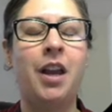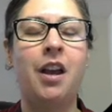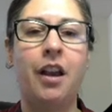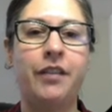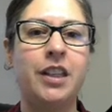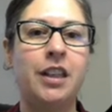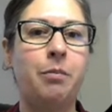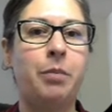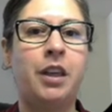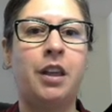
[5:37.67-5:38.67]
I've seen it
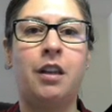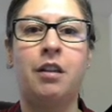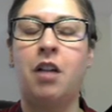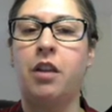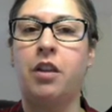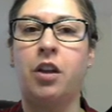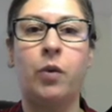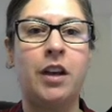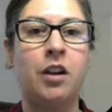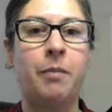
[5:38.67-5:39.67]
be the
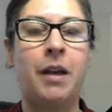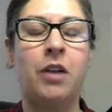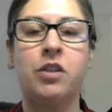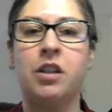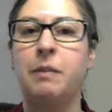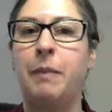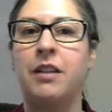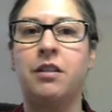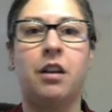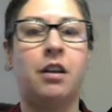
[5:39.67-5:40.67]
greater amount just
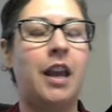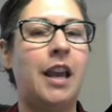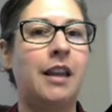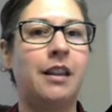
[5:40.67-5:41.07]
based on, hey,